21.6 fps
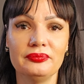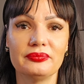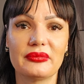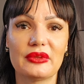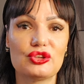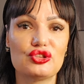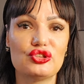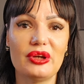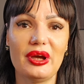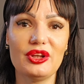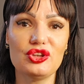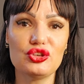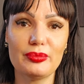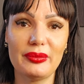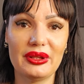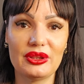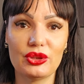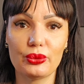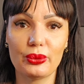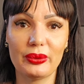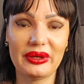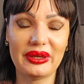
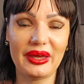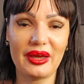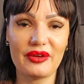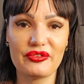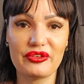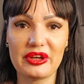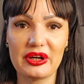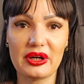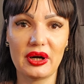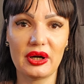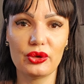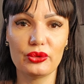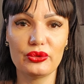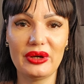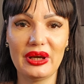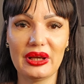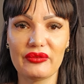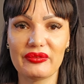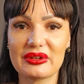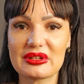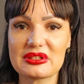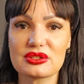Judgment we have here. Are you dealing
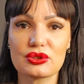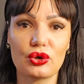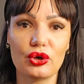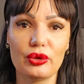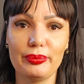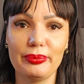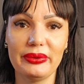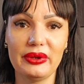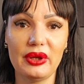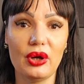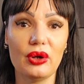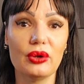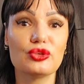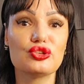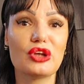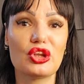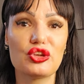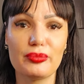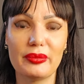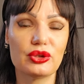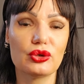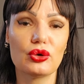with a Scorpio?
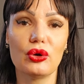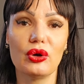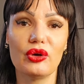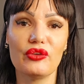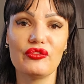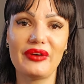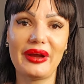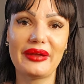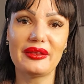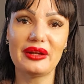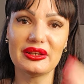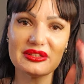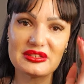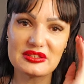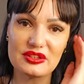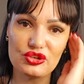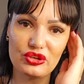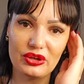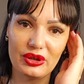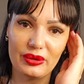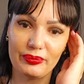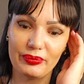Judgment call. Final
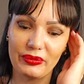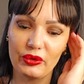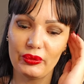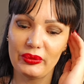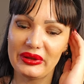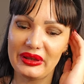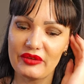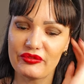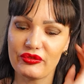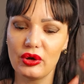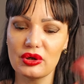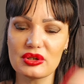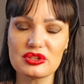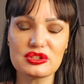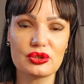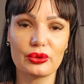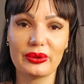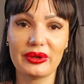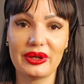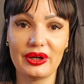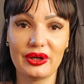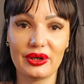decision we have also
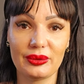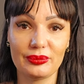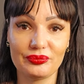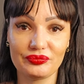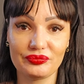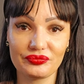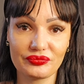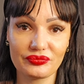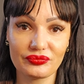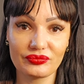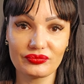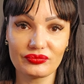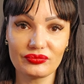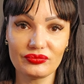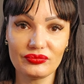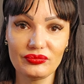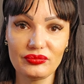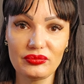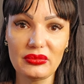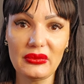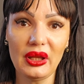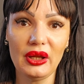here.
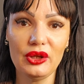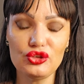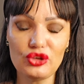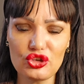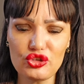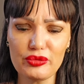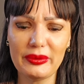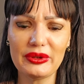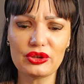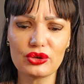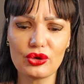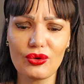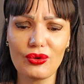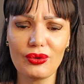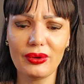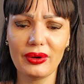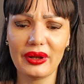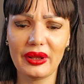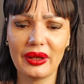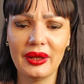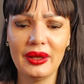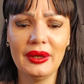Judgment call.
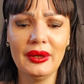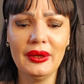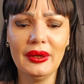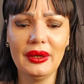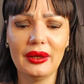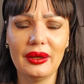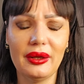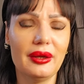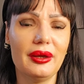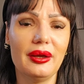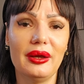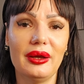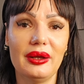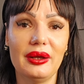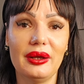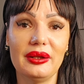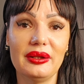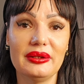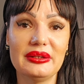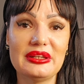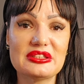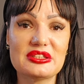
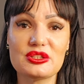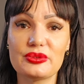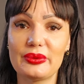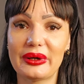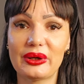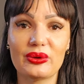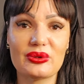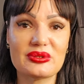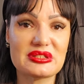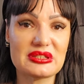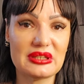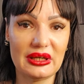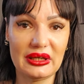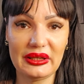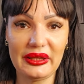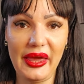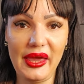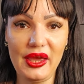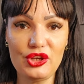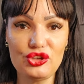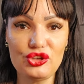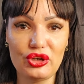This is
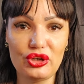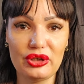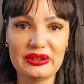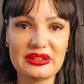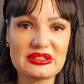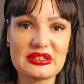reconciliation. This